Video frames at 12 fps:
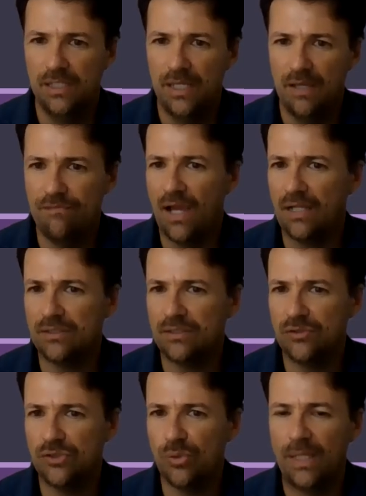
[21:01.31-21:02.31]
In fact,
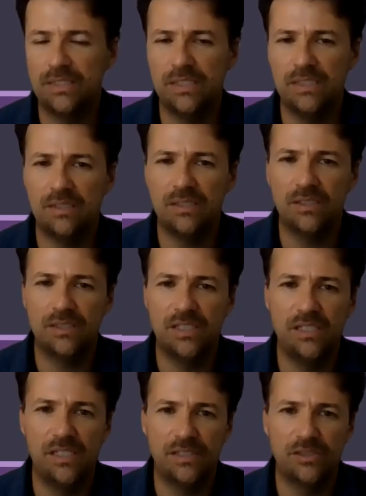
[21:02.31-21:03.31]
20, 30
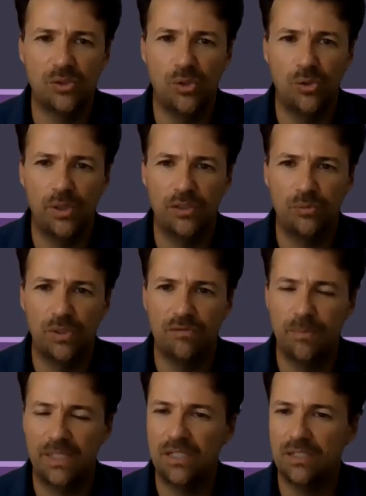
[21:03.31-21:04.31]
years ago, it would have
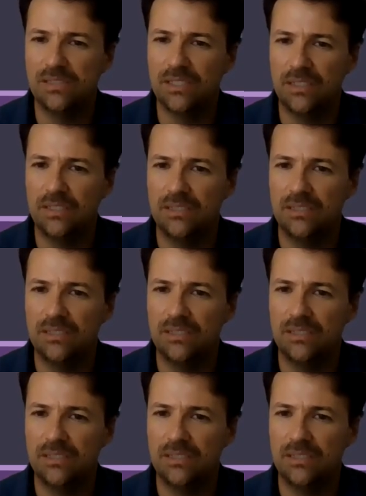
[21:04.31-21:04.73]
been considered